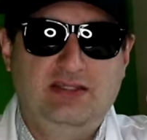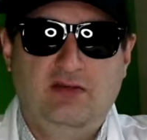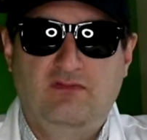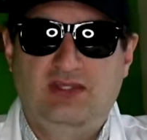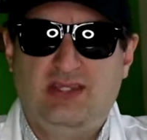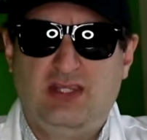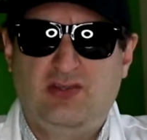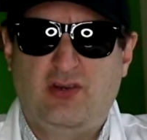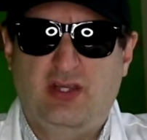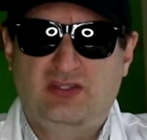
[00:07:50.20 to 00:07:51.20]
of the test
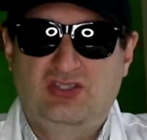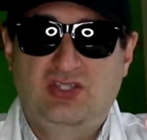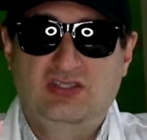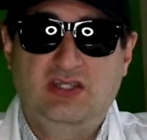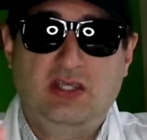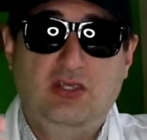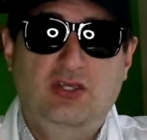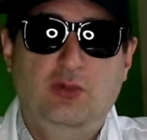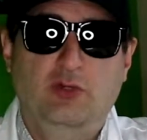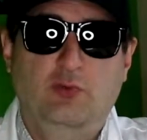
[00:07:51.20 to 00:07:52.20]
runs just like a
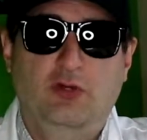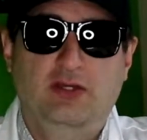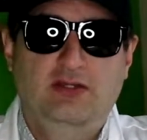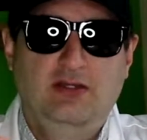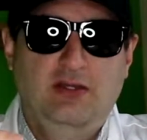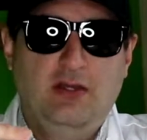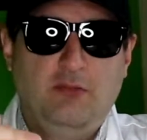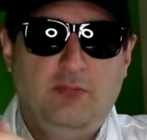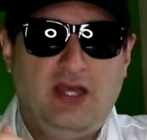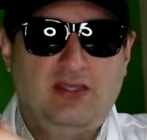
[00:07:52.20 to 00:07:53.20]
human would
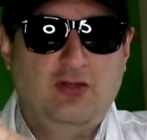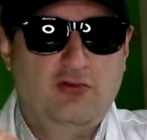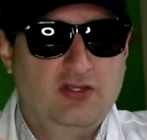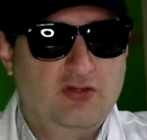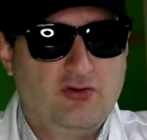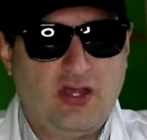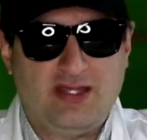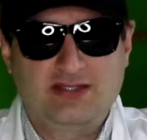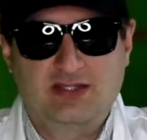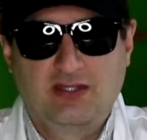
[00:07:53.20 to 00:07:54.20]
by going
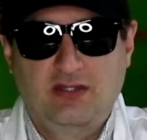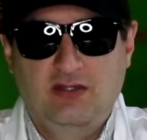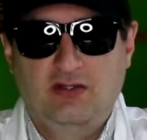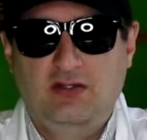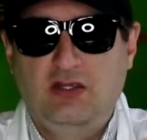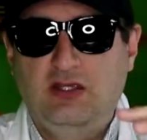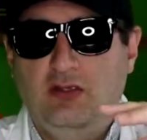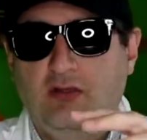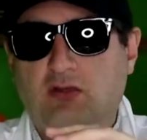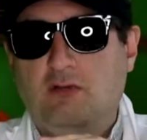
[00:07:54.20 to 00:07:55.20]
across the
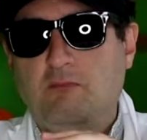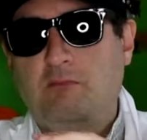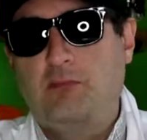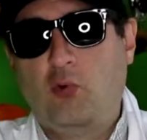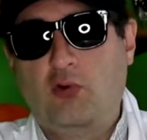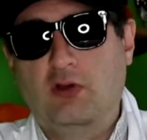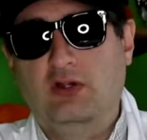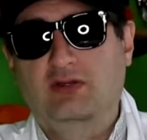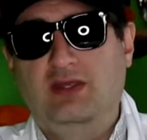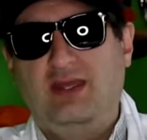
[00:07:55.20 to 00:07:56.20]

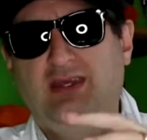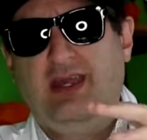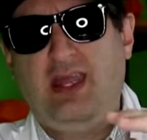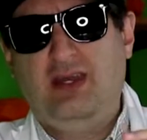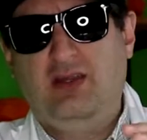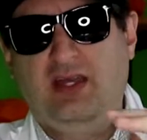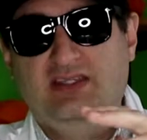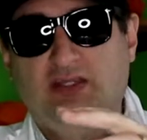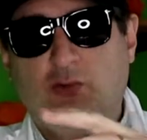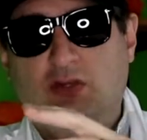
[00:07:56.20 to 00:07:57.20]
board and
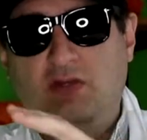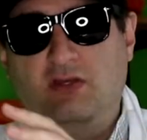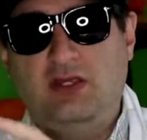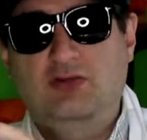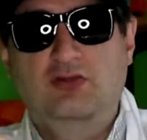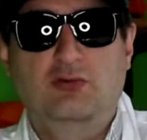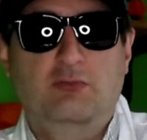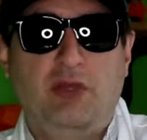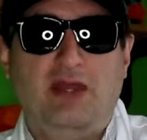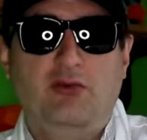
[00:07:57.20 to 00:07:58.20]
analyzing whether or not you're doing
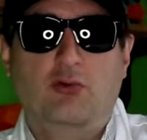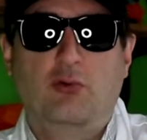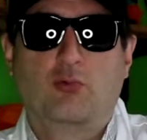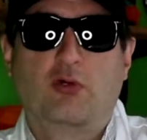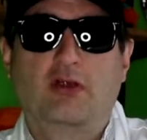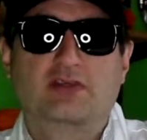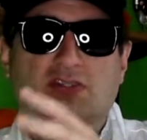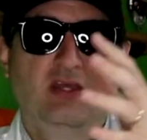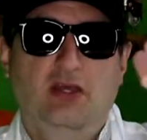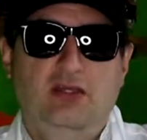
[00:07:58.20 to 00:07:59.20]
better or worse
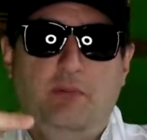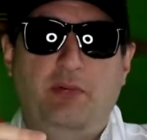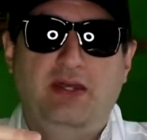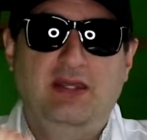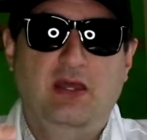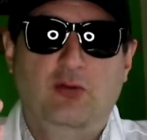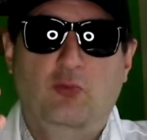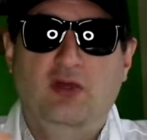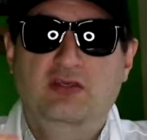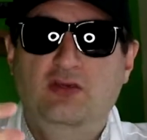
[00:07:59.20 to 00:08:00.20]
depending on
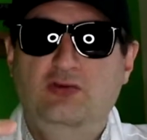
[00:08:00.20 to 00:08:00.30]
what you